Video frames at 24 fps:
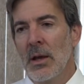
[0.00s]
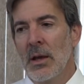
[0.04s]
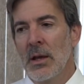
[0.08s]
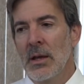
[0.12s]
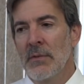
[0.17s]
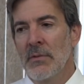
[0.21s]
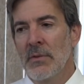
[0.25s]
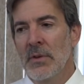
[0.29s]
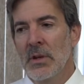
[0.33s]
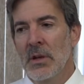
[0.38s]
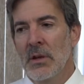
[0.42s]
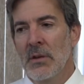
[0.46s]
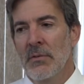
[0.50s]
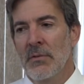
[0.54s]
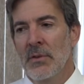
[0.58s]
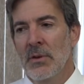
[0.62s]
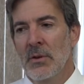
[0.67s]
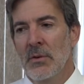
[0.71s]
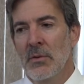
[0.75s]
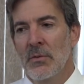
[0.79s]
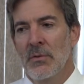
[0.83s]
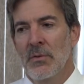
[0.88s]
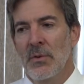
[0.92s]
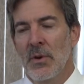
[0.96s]
Even if
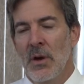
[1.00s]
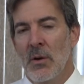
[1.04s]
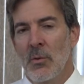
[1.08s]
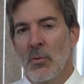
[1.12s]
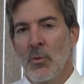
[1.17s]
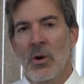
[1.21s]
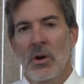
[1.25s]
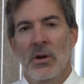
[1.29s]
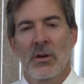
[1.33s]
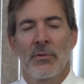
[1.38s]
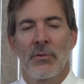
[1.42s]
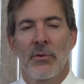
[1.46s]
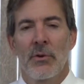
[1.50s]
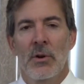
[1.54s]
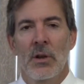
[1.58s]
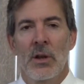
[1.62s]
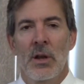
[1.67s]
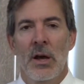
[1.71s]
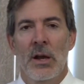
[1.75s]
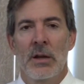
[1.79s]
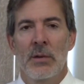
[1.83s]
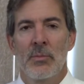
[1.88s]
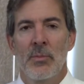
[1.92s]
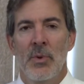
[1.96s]
you've worked for a
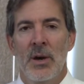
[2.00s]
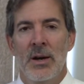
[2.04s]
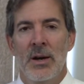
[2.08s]
lot of